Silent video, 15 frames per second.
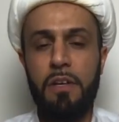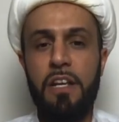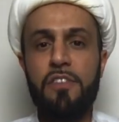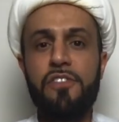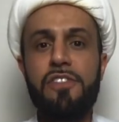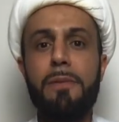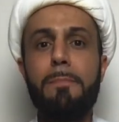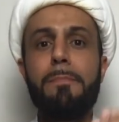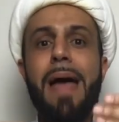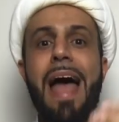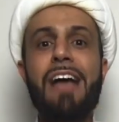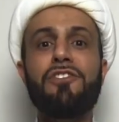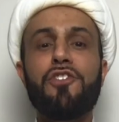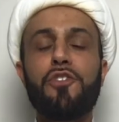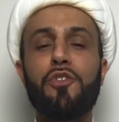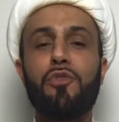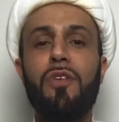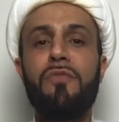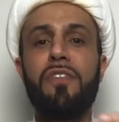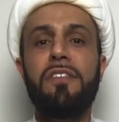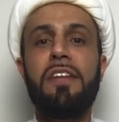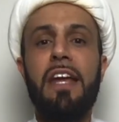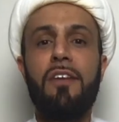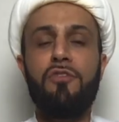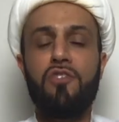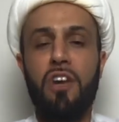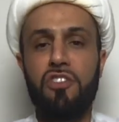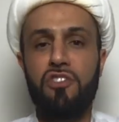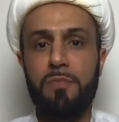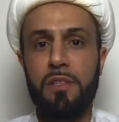He's the master of the Day of
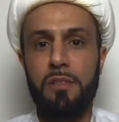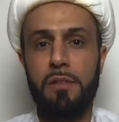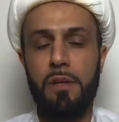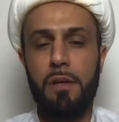Judgment.